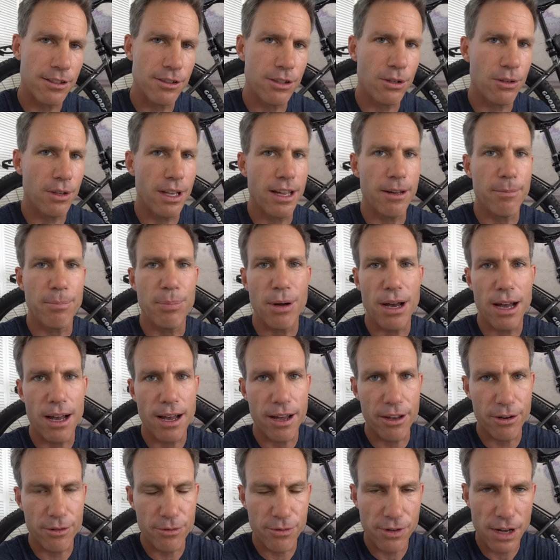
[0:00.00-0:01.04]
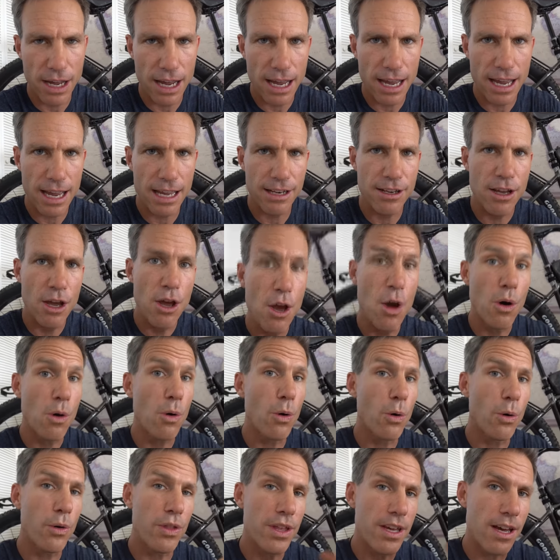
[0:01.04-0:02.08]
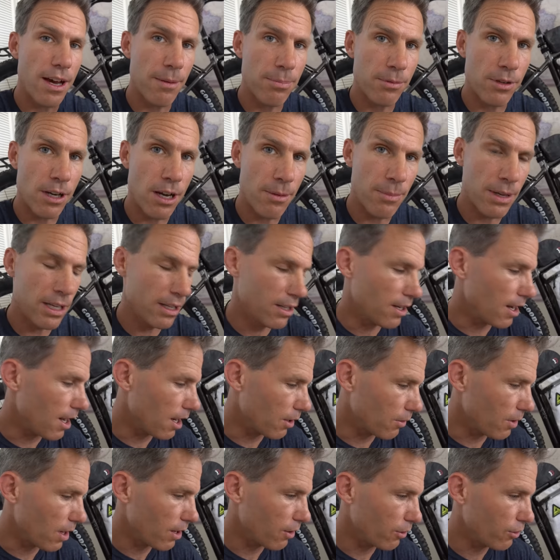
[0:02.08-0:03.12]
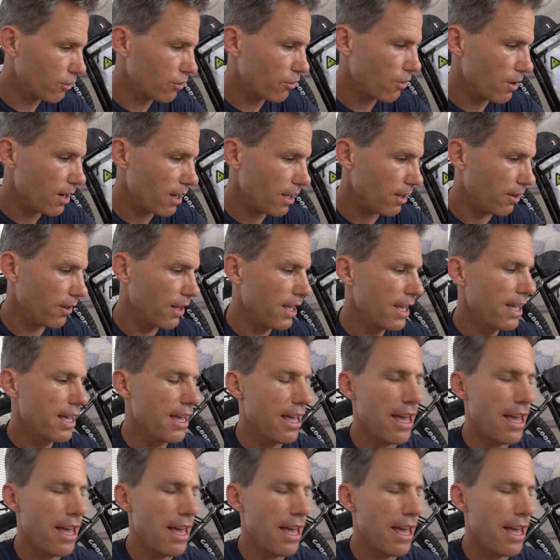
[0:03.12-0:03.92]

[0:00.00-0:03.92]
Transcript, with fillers: So like Baja Divide or the upcoming Colorado Trail.